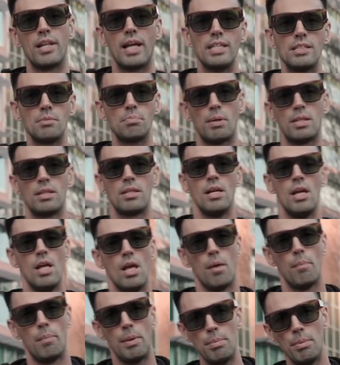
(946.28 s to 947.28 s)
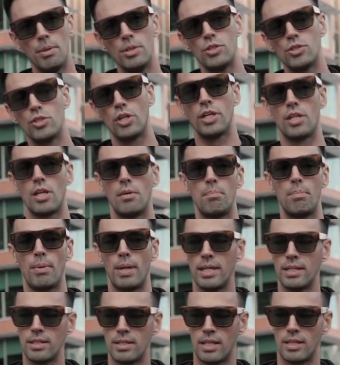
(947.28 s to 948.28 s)
nice, but people usually
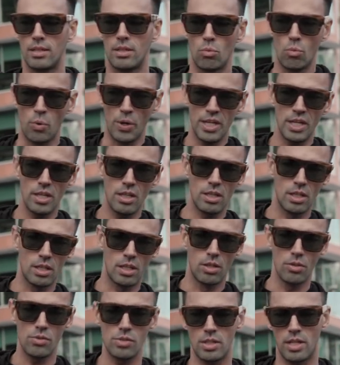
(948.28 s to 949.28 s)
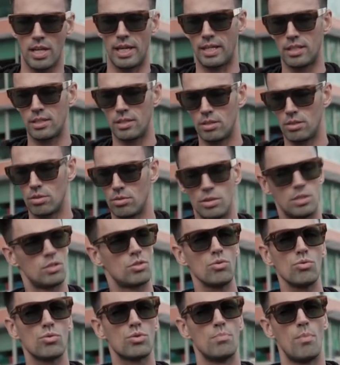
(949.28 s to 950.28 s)
complain that the wing, it looks like it's
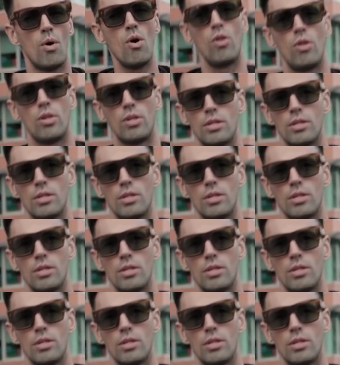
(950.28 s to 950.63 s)
too small.